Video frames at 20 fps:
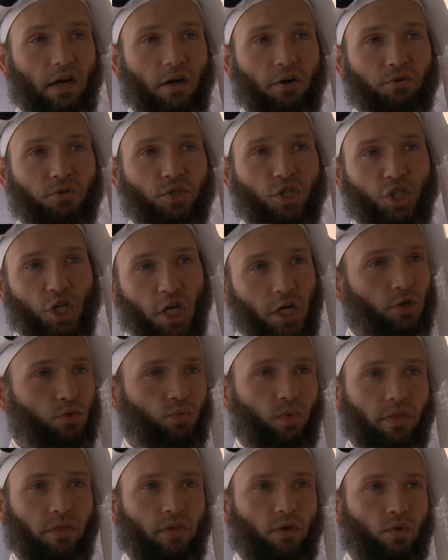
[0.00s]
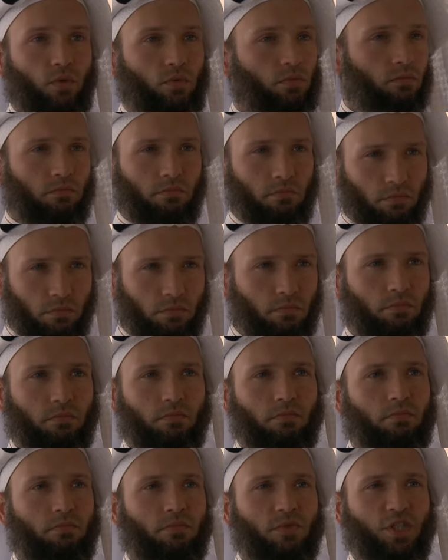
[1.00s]
are shared with you
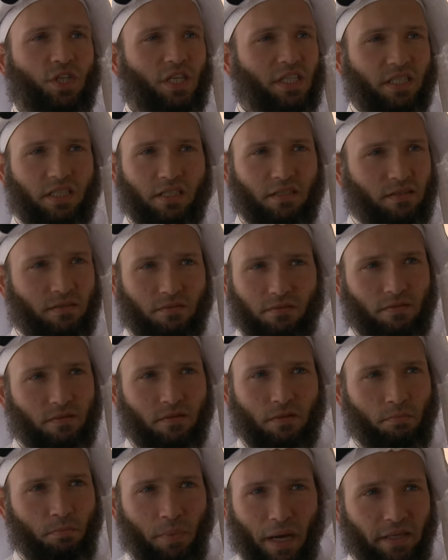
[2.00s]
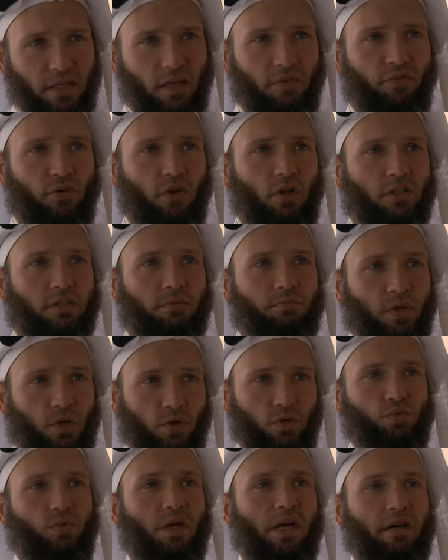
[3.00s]
just by default
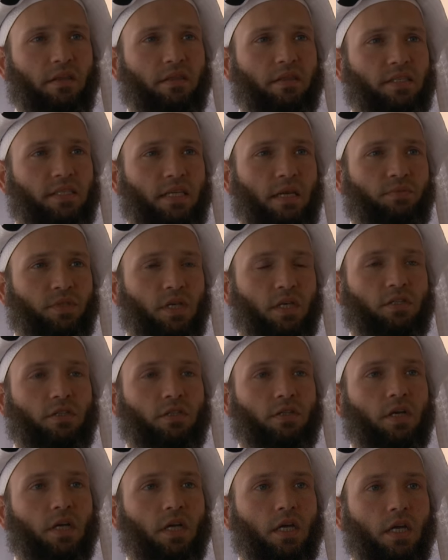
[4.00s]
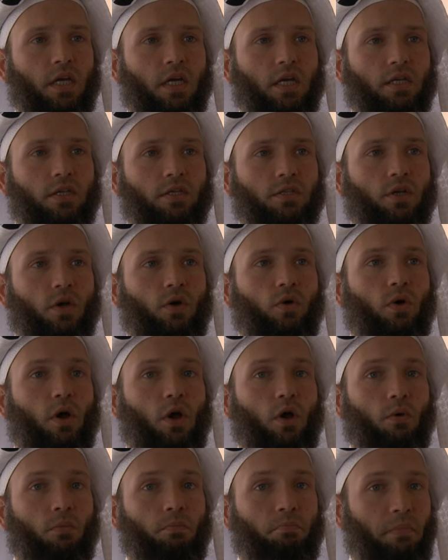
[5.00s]
because we are in the same sector. So
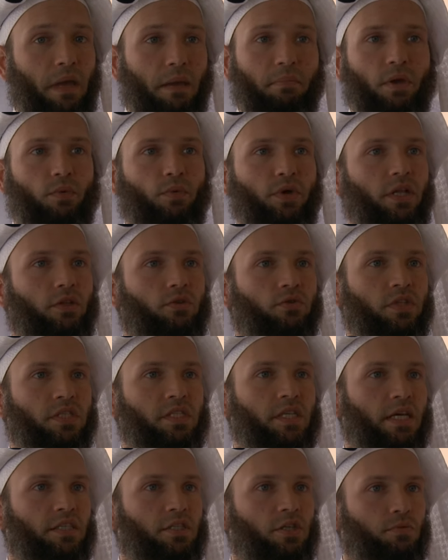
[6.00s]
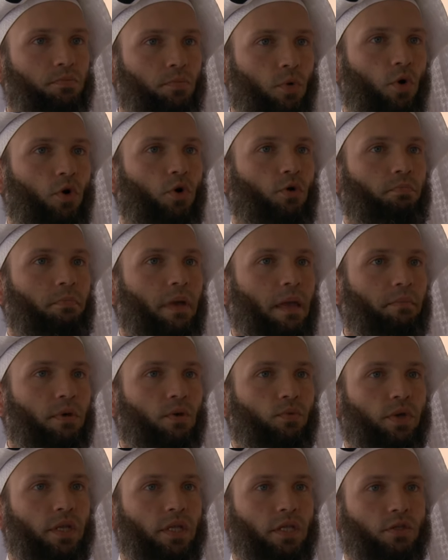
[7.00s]
maybe we need to discuss it more.
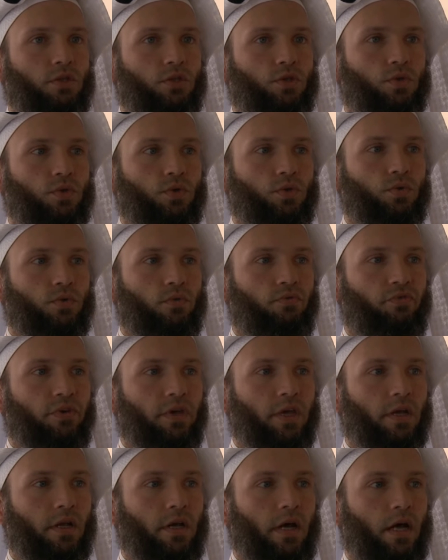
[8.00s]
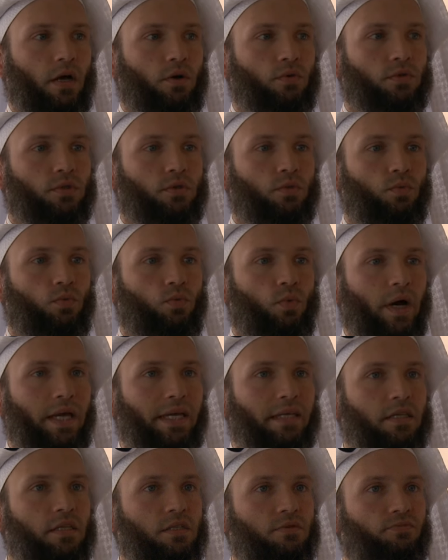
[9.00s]
Maybe we need to figure out why
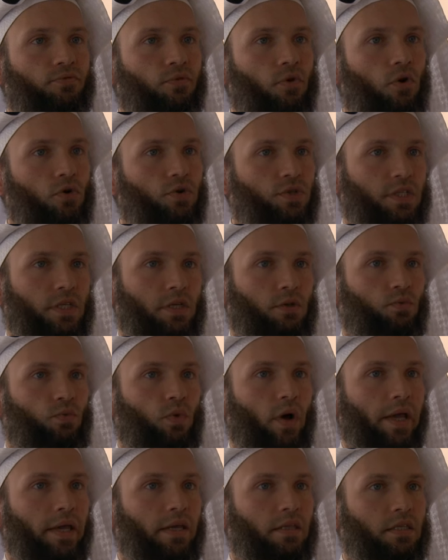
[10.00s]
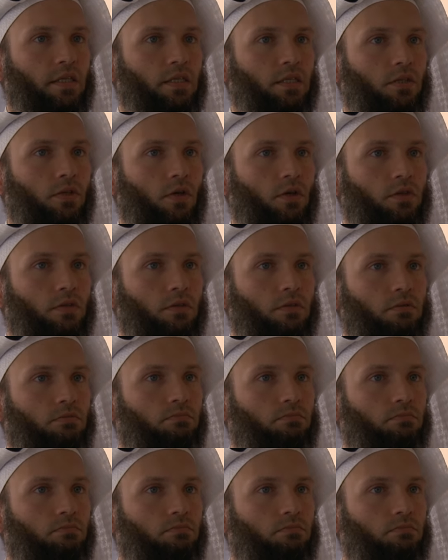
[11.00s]
it is frozen, why it is not